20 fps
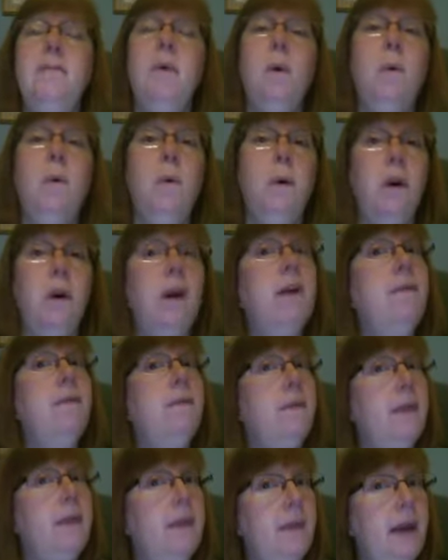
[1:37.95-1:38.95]
or
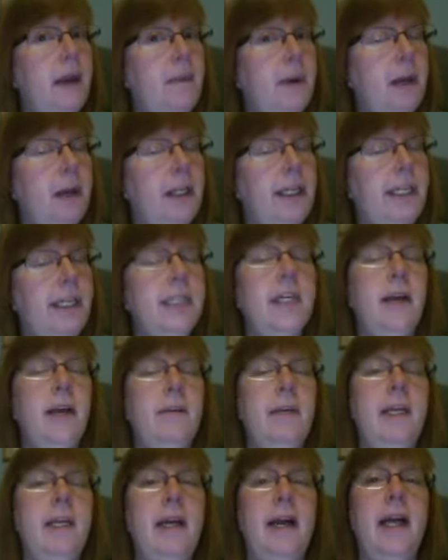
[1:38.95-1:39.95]
that
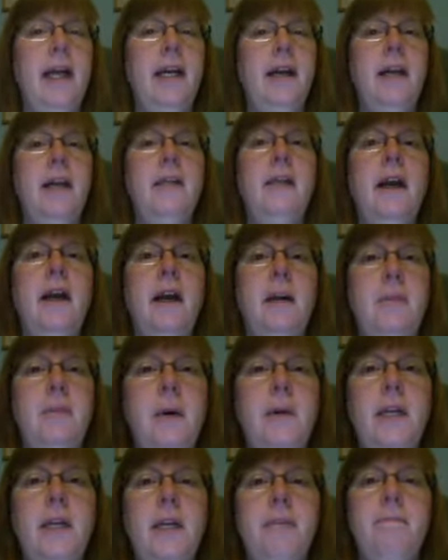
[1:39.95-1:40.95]
polyatomic ion,
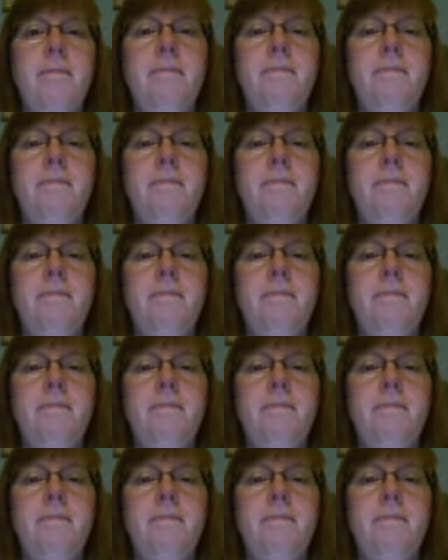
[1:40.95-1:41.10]
ammonium.